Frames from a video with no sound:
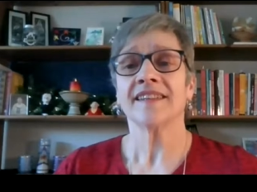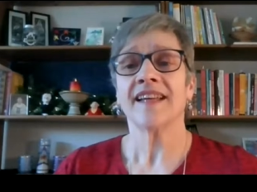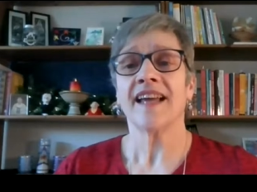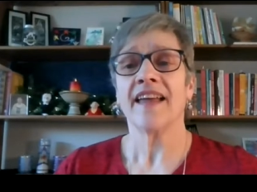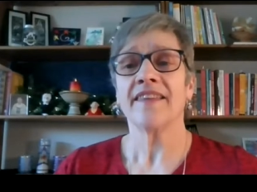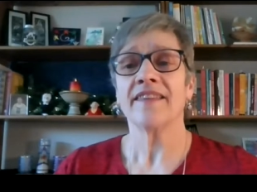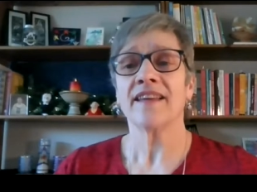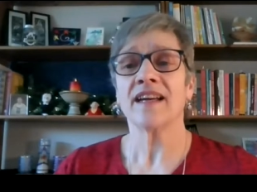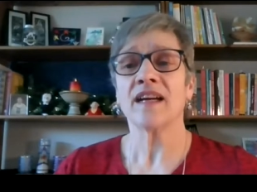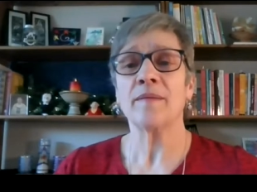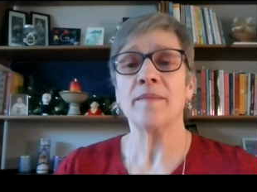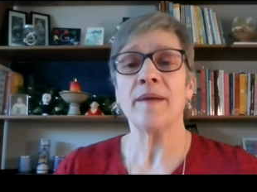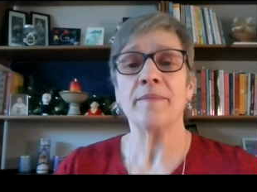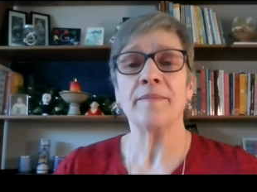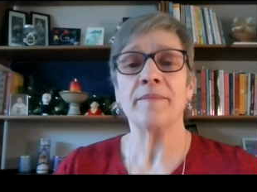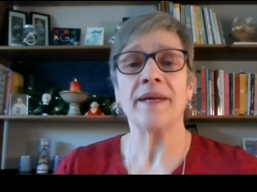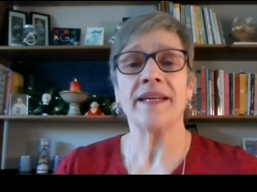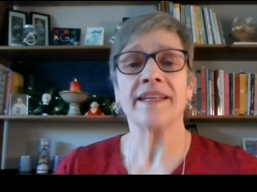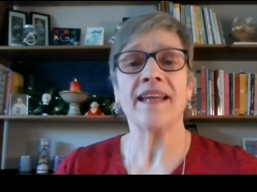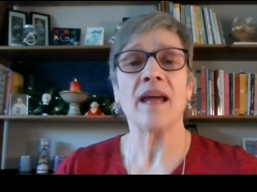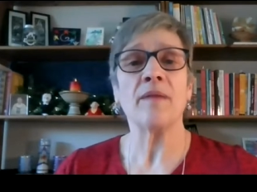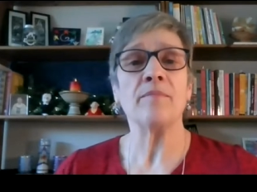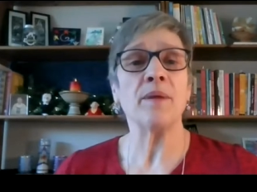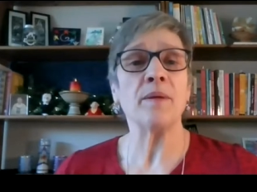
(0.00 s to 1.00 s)
And the
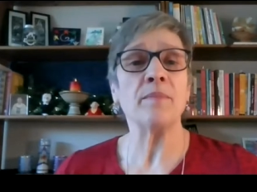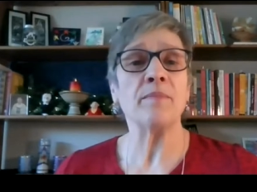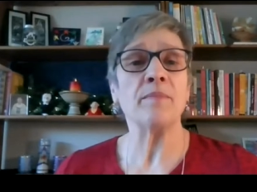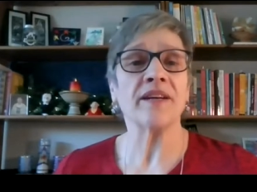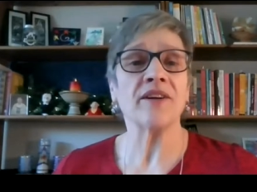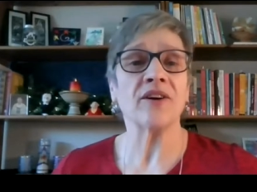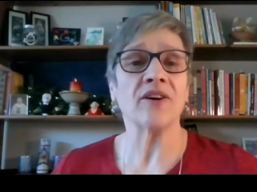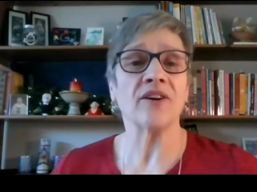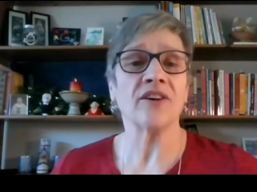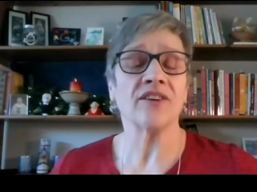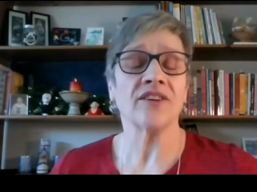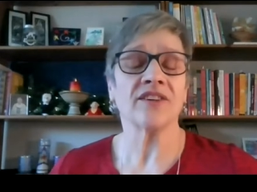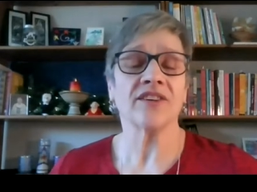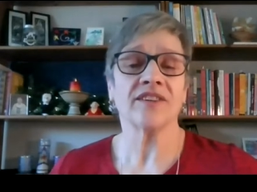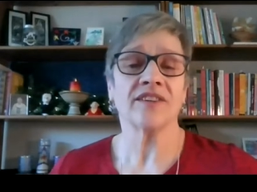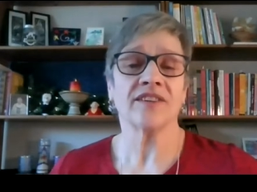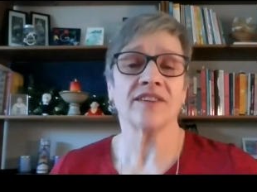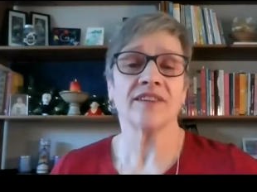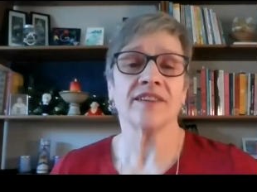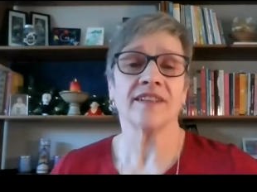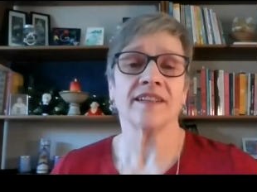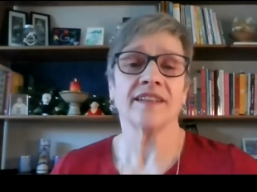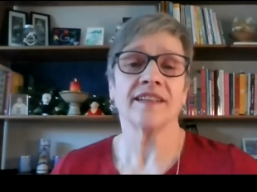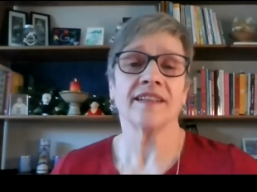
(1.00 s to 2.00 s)
commitment can be bigger
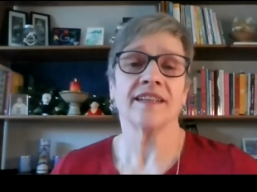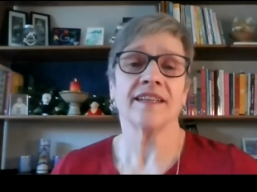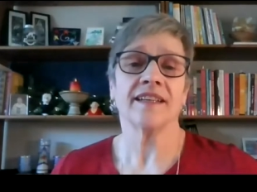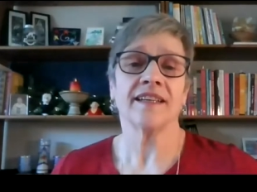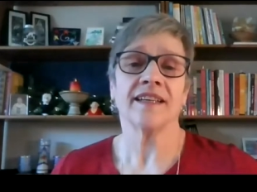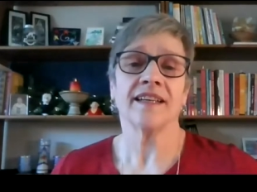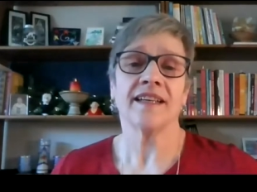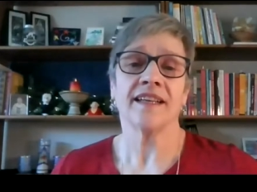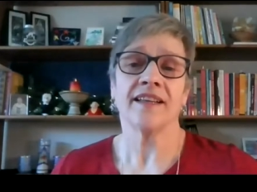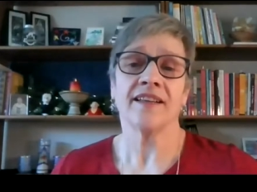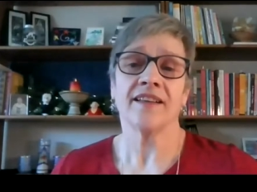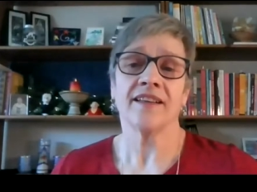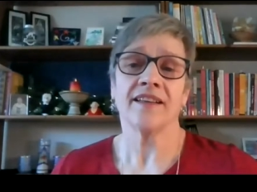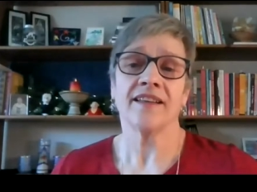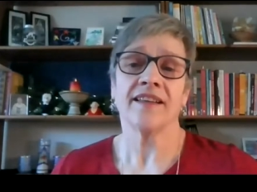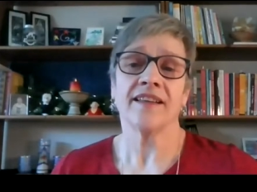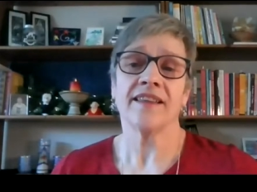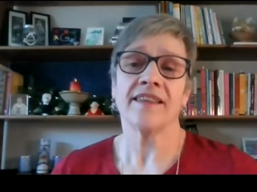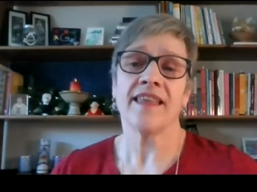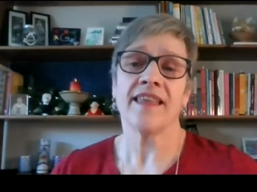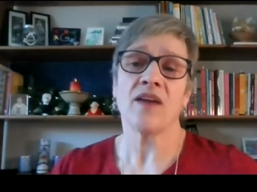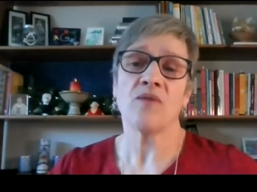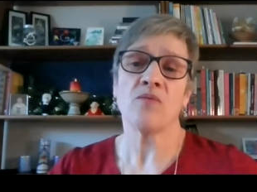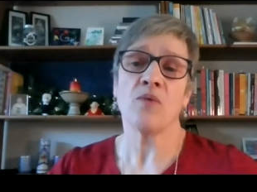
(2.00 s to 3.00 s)

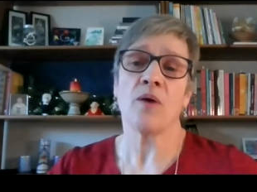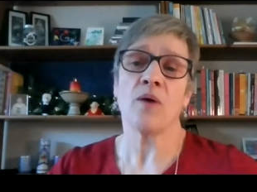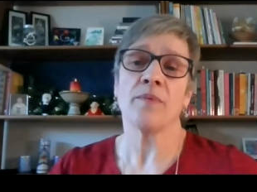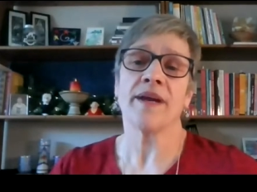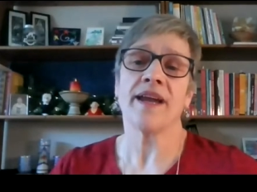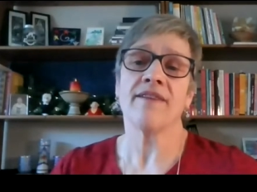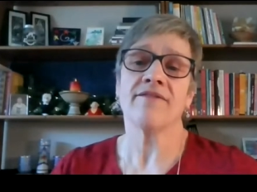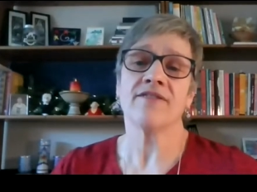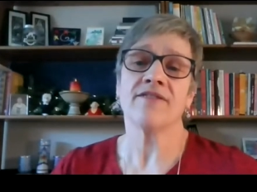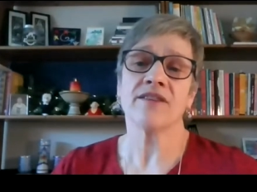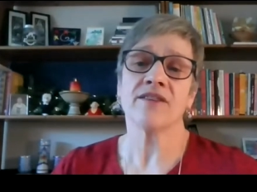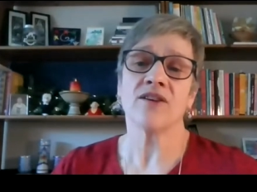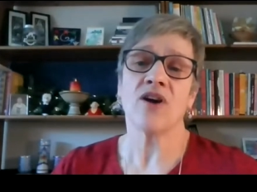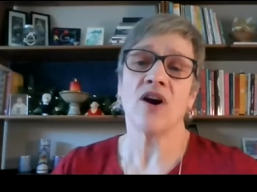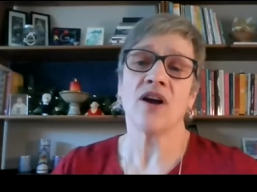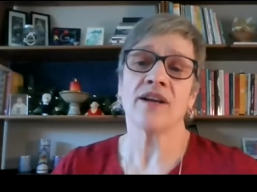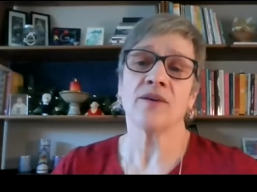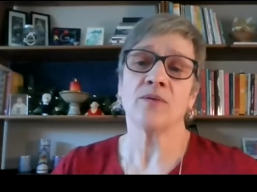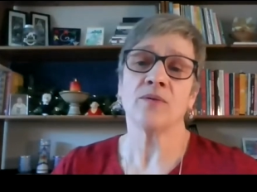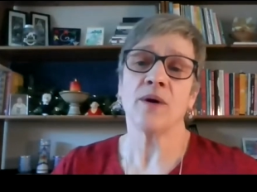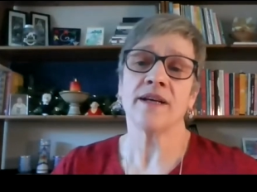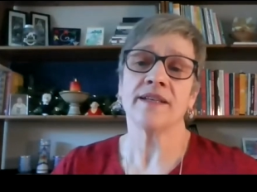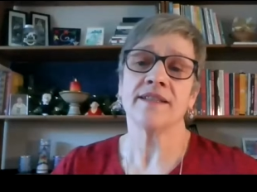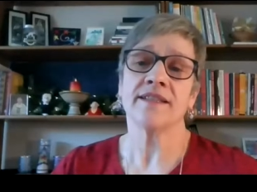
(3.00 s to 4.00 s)
than what we ever thought
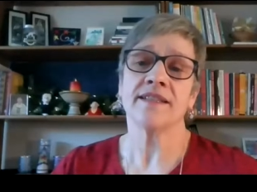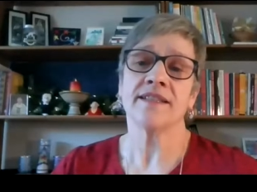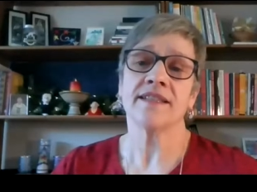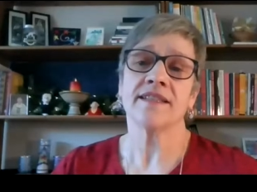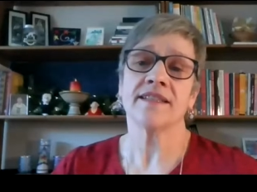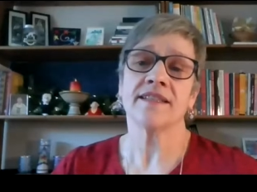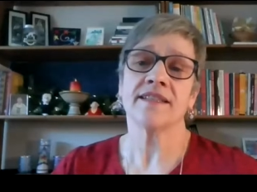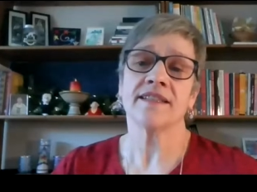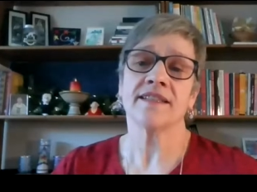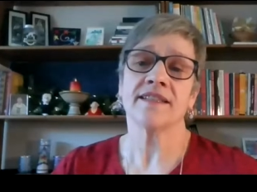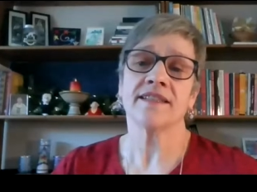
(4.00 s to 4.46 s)
it was.